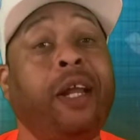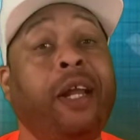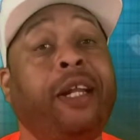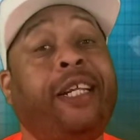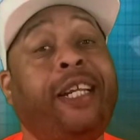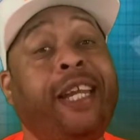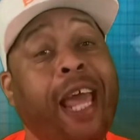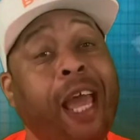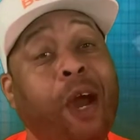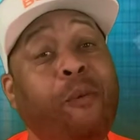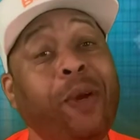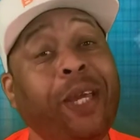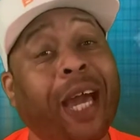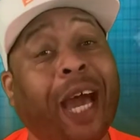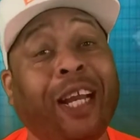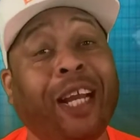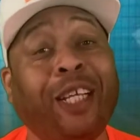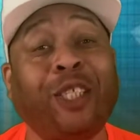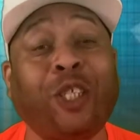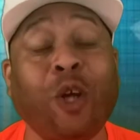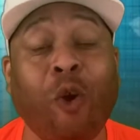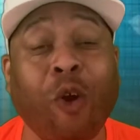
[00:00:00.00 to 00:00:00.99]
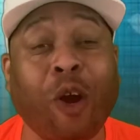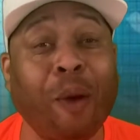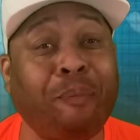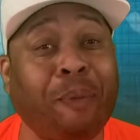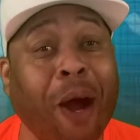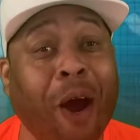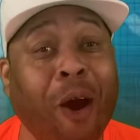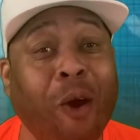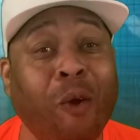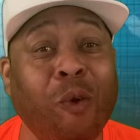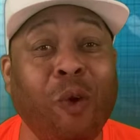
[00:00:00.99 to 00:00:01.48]
Now we got to talk
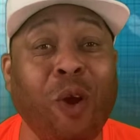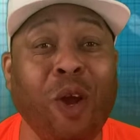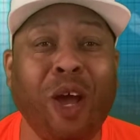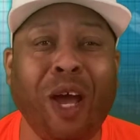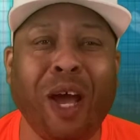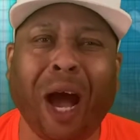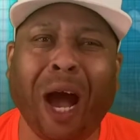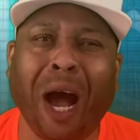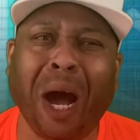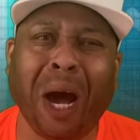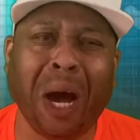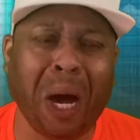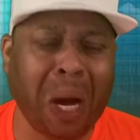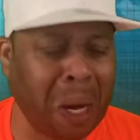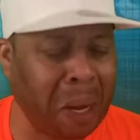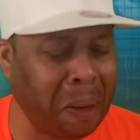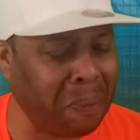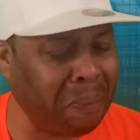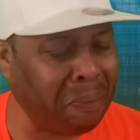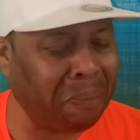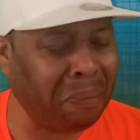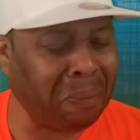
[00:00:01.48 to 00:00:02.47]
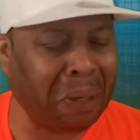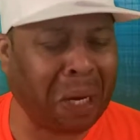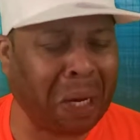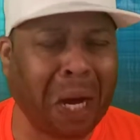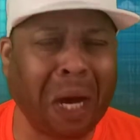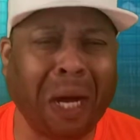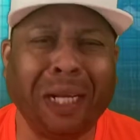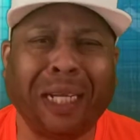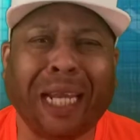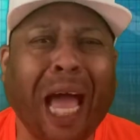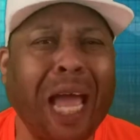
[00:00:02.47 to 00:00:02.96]
about
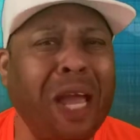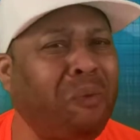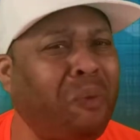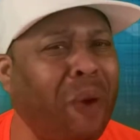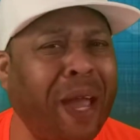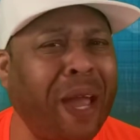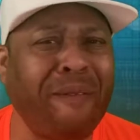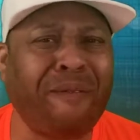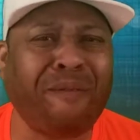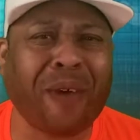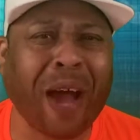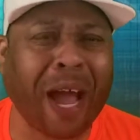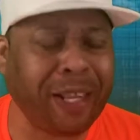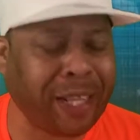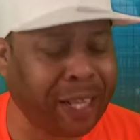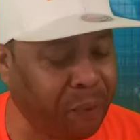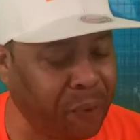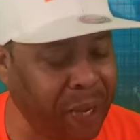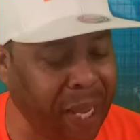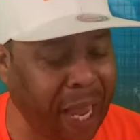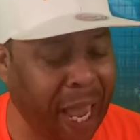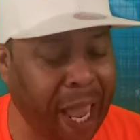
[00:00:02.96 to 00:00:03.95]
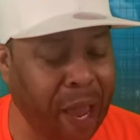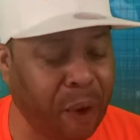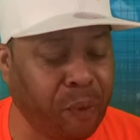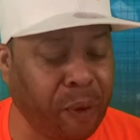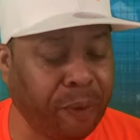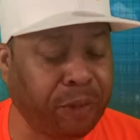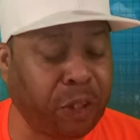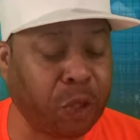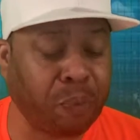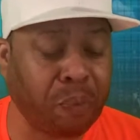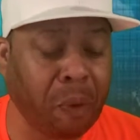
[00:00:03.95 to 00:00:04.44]
a lightweight fight that we had
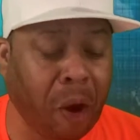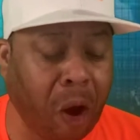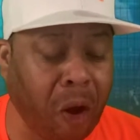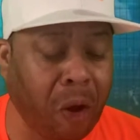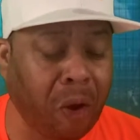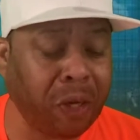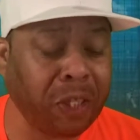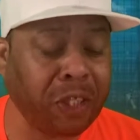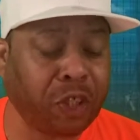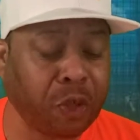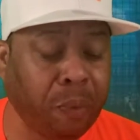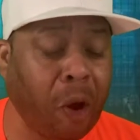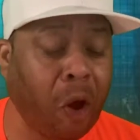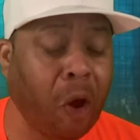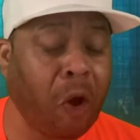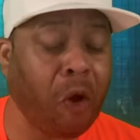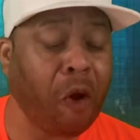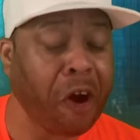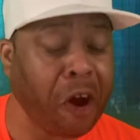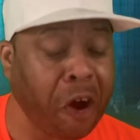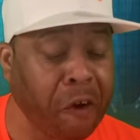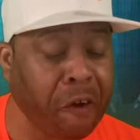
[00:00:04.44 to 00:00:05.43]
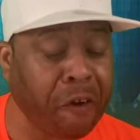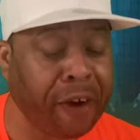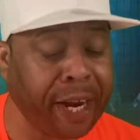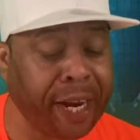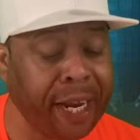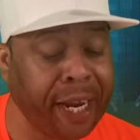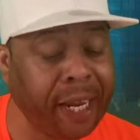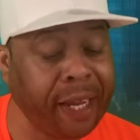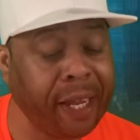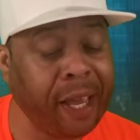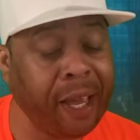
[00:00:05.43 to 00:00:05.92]
with Jamal
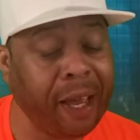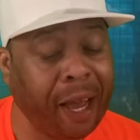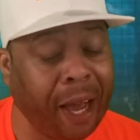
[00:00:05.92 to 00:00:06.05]
Herring